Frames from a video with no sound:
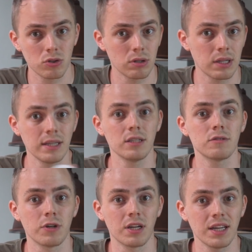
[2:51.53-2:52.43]
So at least
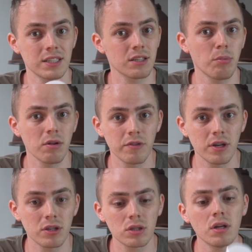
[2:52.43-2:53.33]
for the next couple of
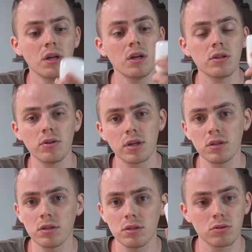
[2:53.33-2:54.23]
years you can
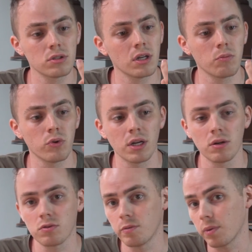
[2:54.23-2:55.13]
use them
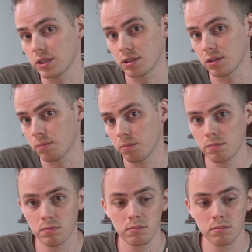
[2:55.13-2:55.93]
without replacing them.